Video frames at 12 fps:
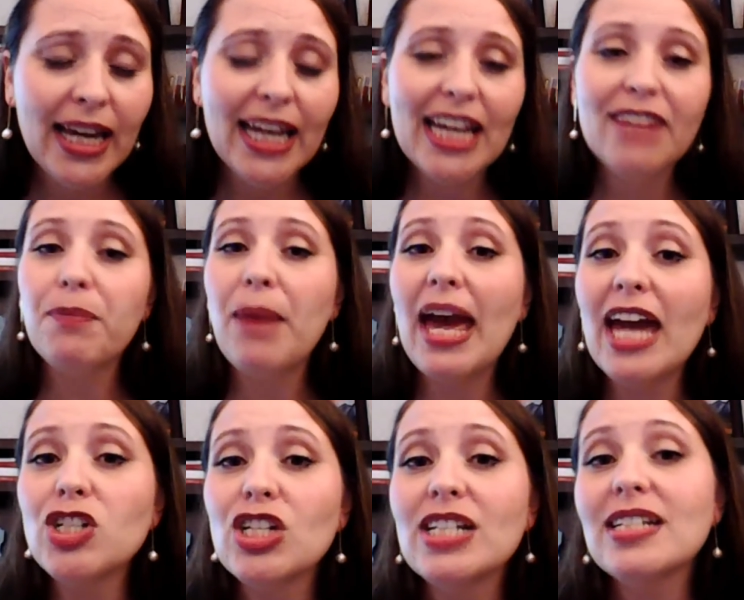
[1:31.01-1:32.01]
If a
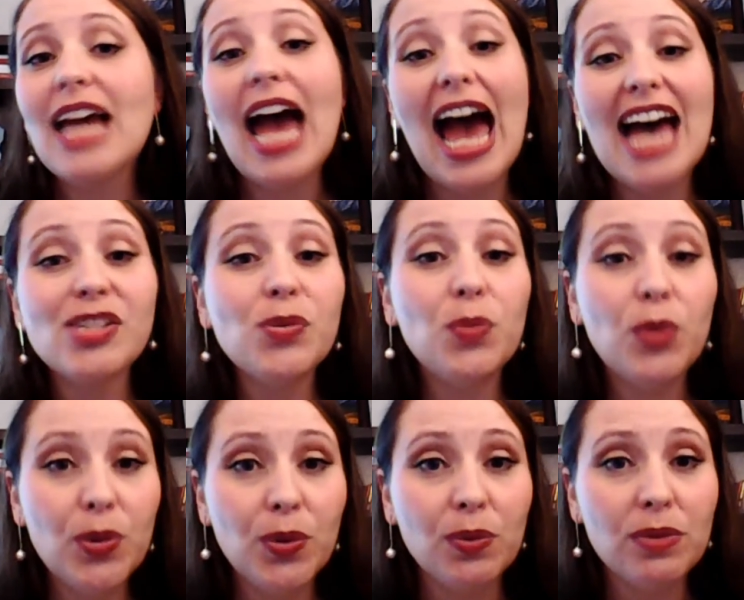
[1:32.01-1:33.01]
patient has a
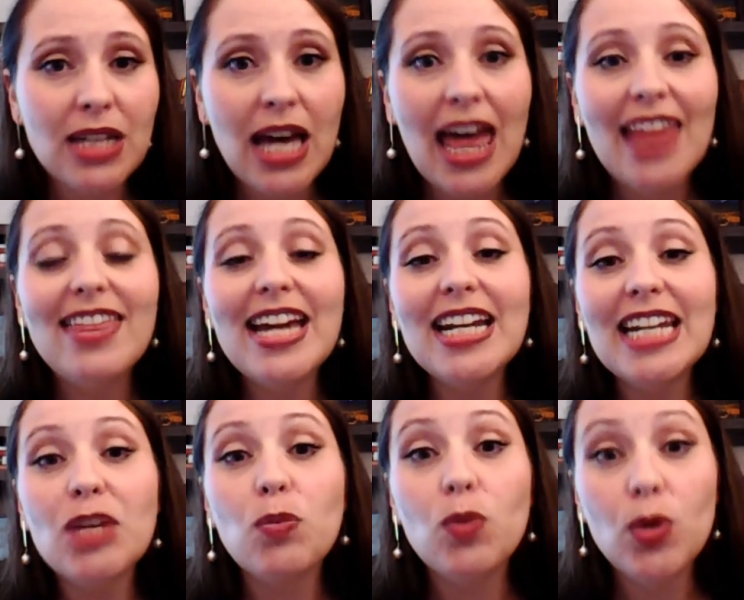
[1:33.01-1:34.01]
wound, they
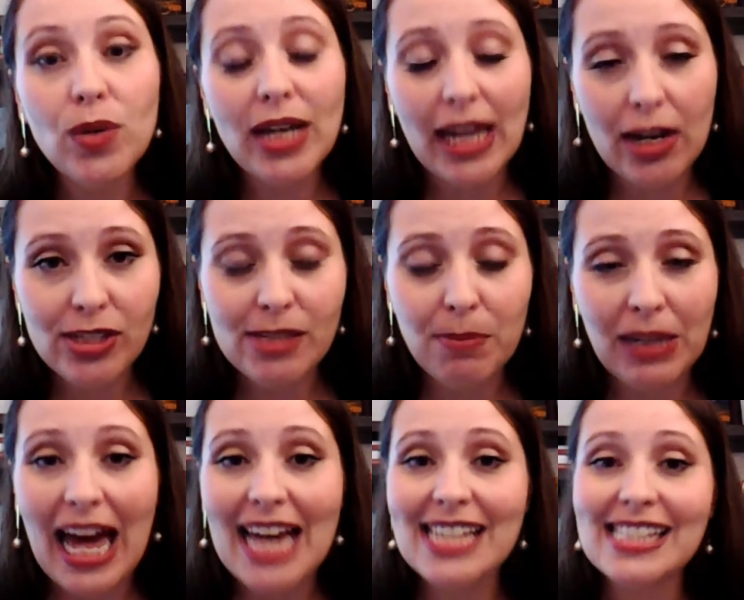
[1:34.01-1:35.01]
need wound care
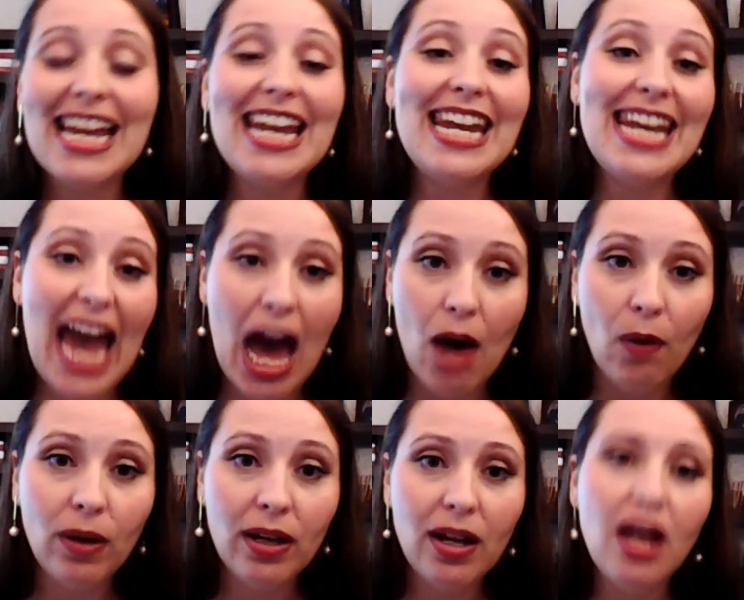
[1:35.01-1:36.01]
supplies now.
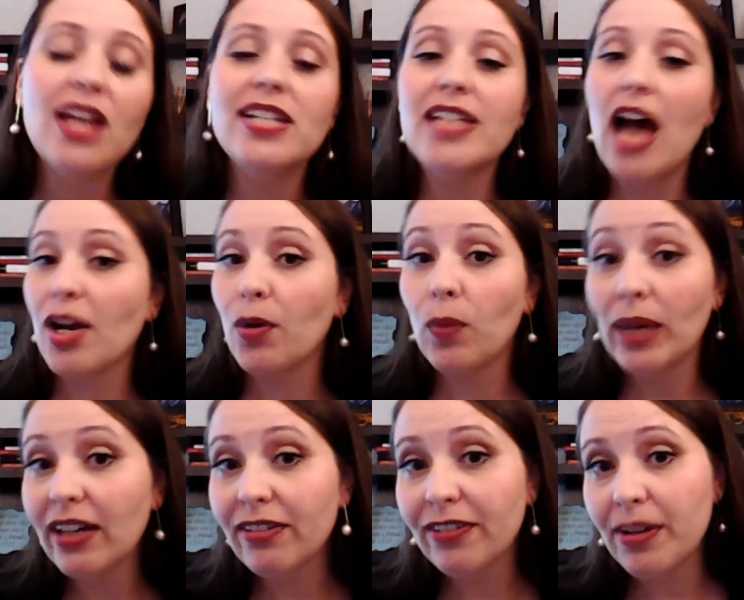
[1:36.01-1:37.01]
Not a
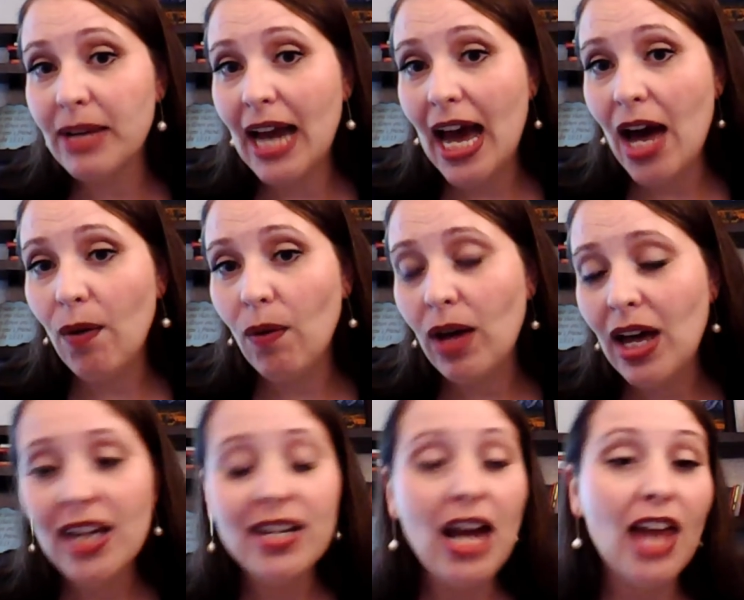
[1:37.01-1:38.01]
week from now,
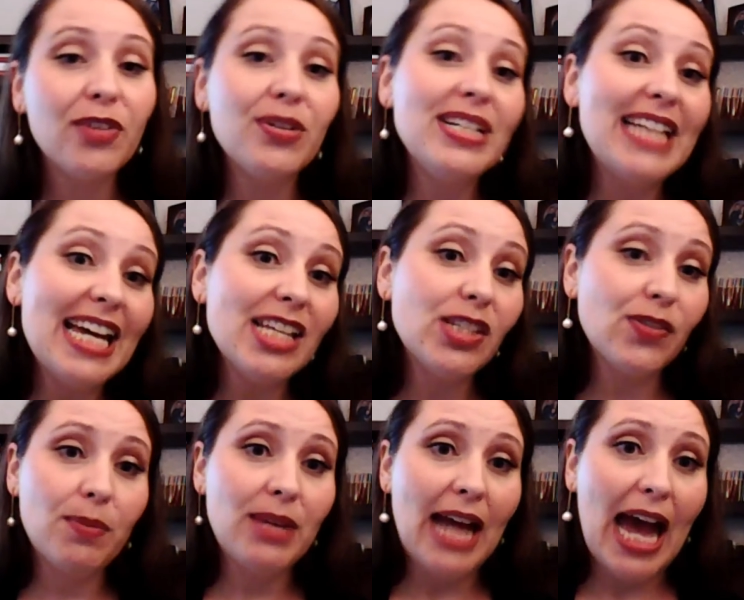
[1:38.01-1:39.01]
not 3 days
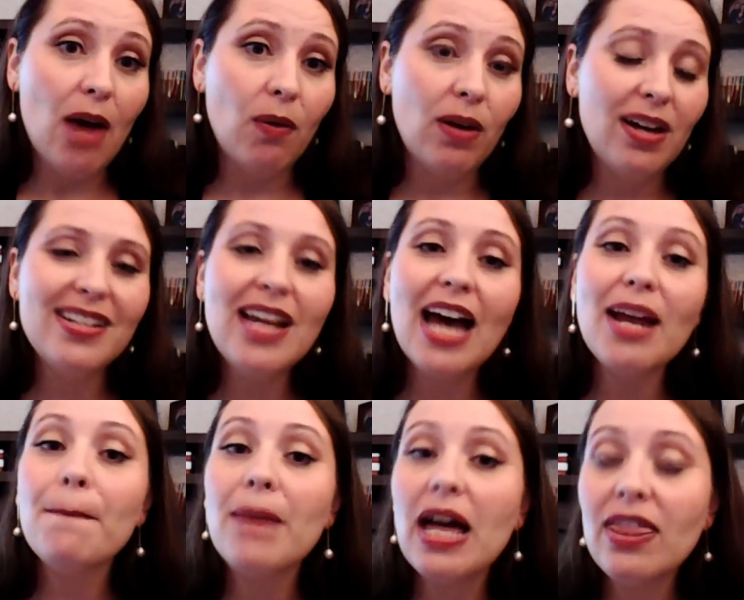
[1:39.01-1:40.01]
from now, not a
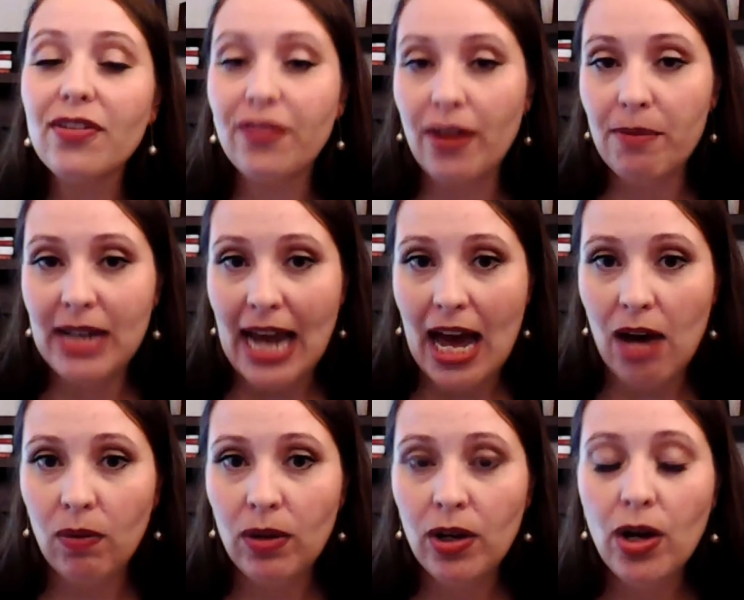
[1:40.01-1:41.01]
month from
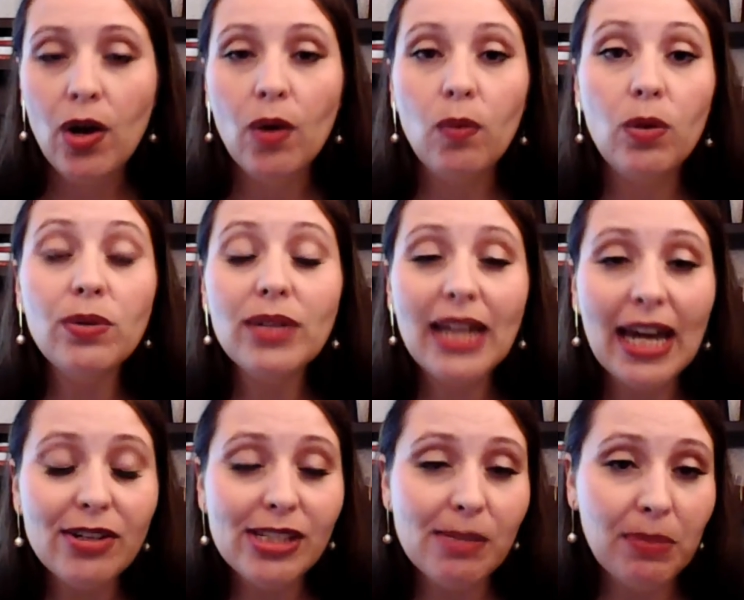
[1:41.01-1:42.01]
now. Wound
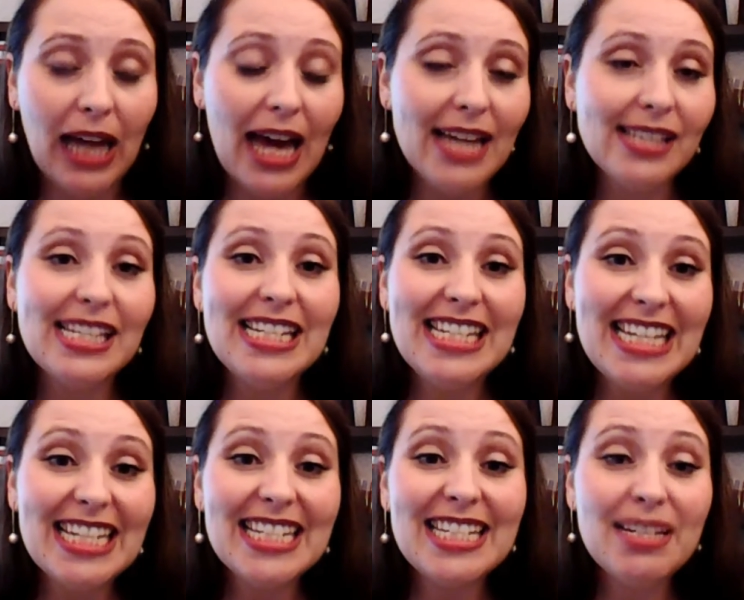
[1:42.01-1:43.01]
care supplies
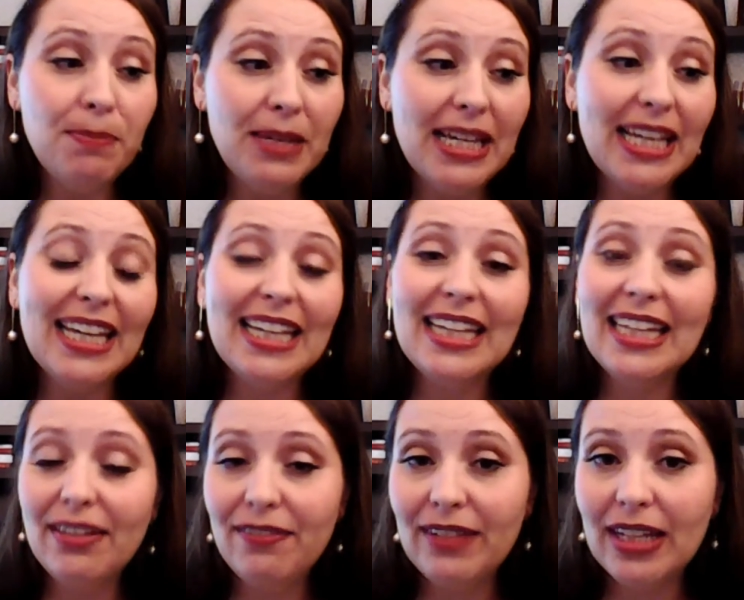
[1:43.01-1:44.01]
need to be
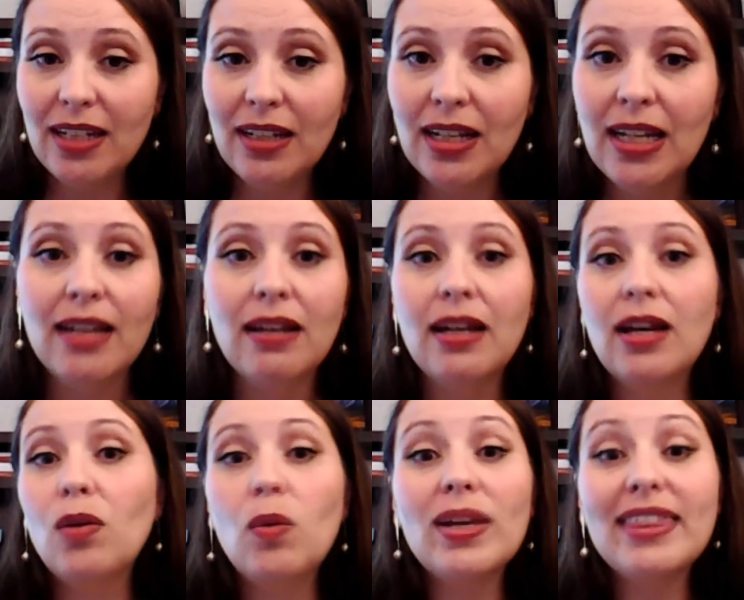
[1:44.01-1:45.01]
given
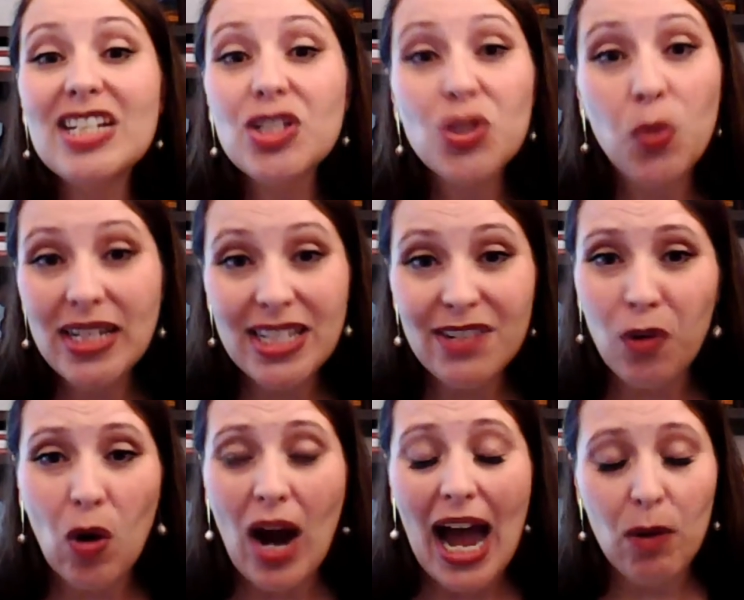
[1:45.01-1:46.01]
within
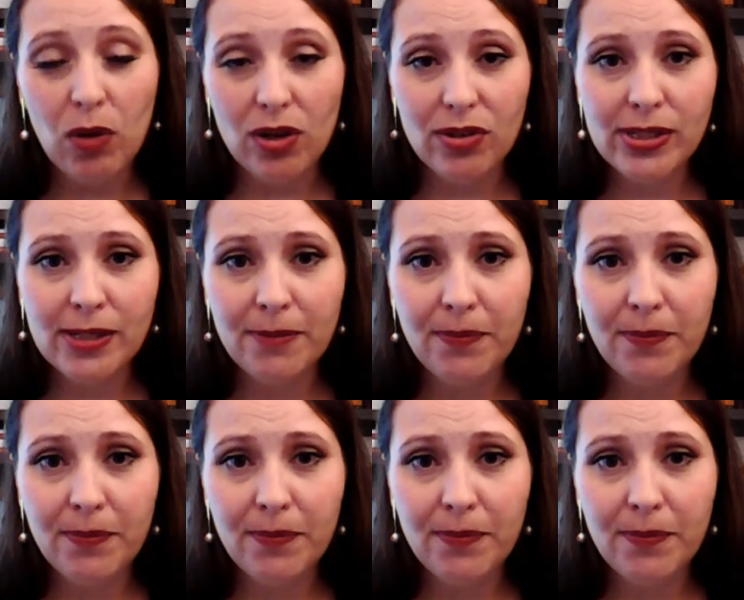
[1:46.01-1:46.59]
24 hours.